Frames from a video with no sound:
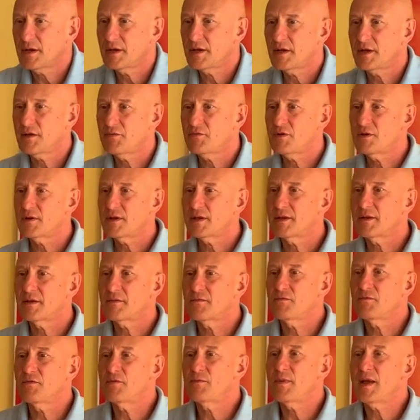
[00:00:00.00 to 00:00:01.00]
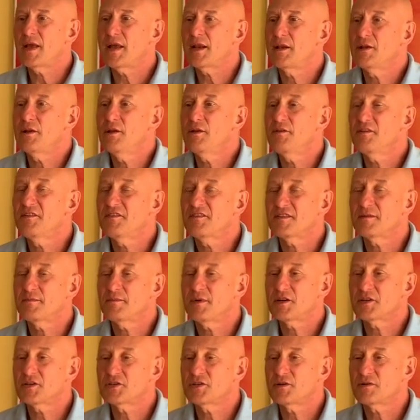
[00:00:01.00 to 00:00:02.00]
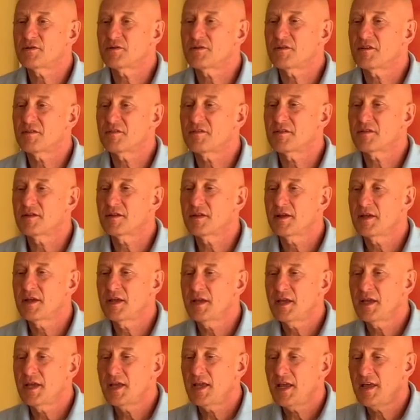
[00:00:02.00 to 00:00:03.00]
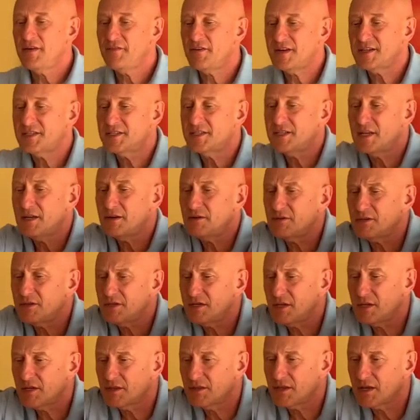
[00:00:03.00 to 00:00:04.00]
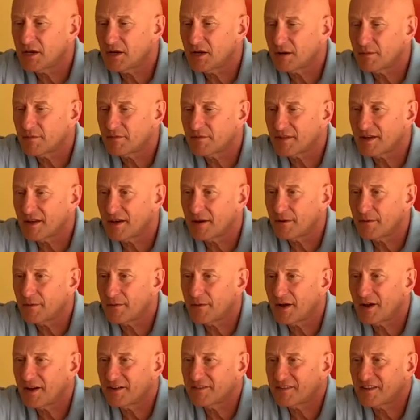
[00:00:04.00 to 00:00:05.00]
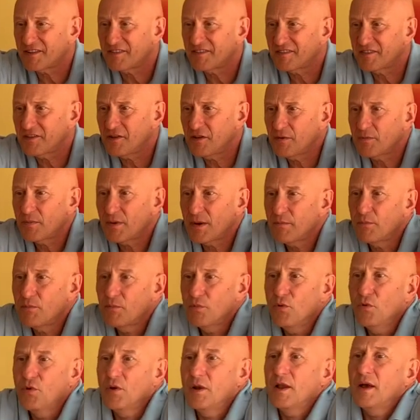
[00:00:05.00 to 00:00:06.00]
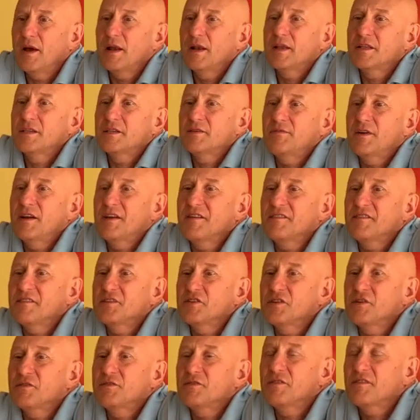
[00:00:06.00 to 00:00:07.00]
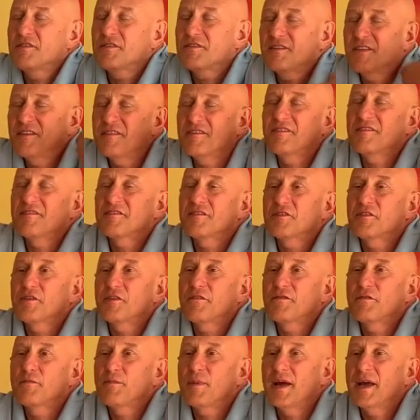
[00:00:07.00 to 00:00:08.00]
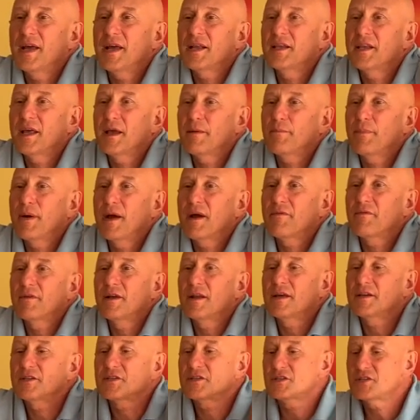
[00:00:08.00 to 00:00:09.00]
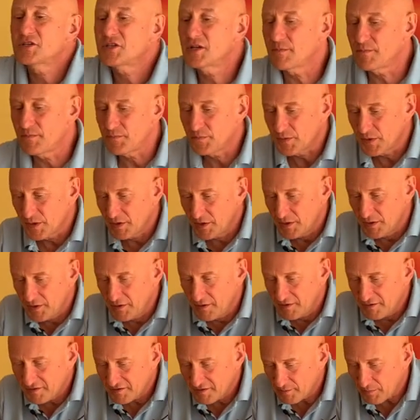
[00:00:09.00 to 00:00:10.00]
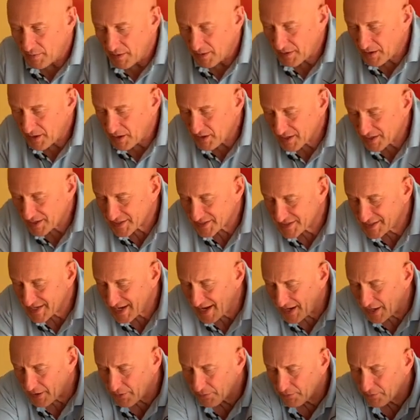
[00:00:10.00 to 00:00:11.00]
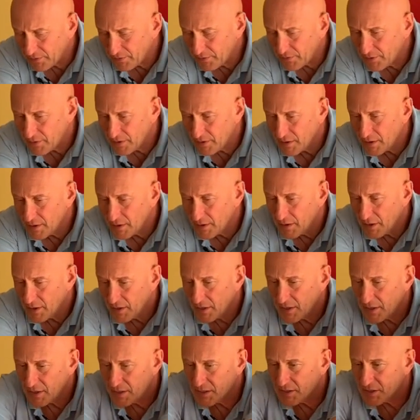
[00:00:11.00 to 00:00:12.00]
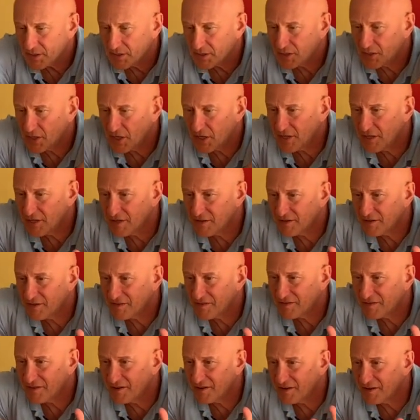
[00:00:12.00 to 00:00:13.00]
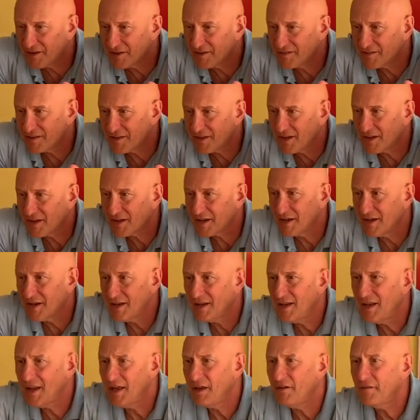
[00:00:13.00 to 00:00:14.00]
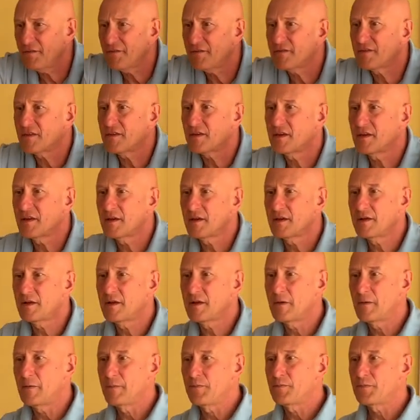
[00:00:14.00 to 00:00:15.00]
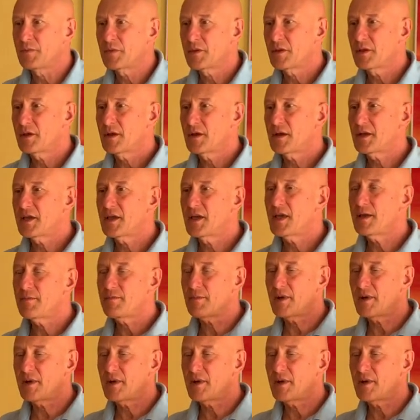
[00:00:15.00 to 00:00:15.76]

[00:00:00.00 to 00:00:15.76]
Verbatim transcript: and re remain loose in my shoulders. If I don't turn the arms out, as I scoop, I'm more likely to raise the shoulders and this isn't good for my head, neck, back relationship. So by going down, Turning to the sides, I can lift and keep